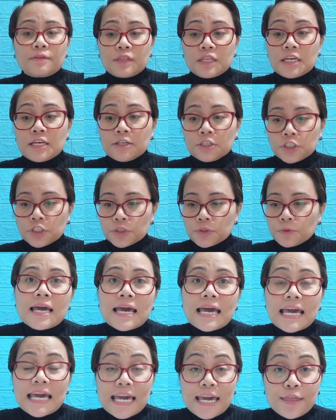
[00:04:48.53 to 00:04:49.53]
the issue.
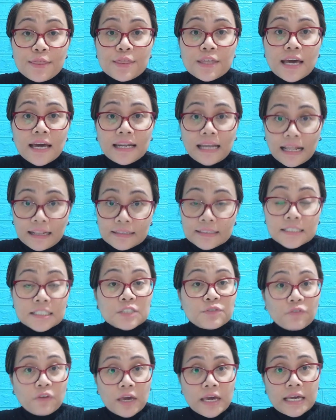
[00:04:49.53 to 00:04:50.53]
In the
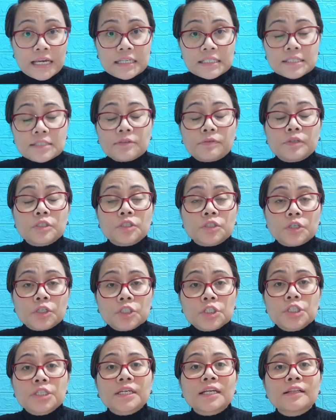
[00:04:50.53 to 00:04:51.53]
analysis phase, the
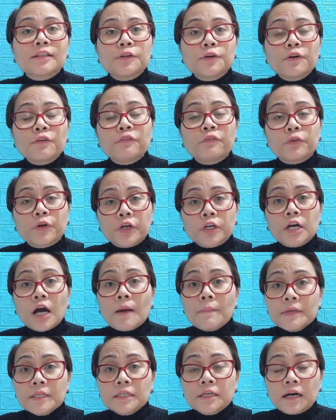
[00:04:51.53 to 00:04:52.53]
researcher can look for
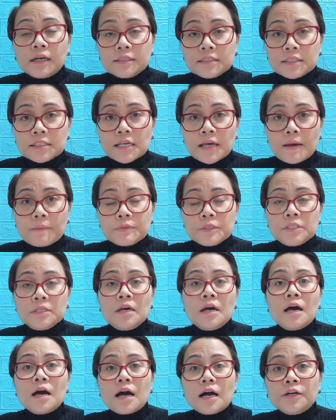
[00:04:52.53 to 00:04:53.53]
common concepts
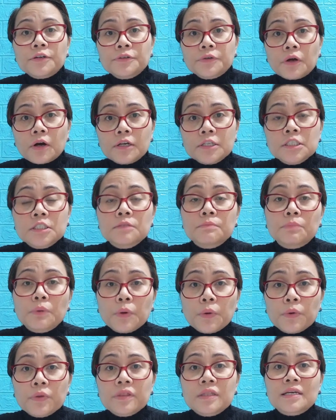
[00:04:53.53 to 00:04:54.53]
across
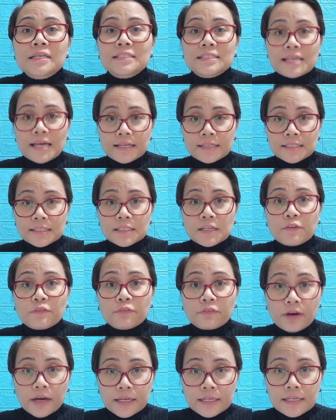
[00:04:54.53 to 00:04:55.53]
both sets
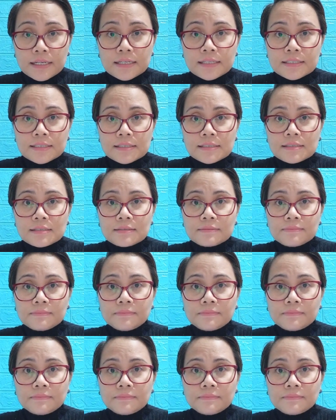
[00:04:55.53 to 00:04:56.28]
of findings.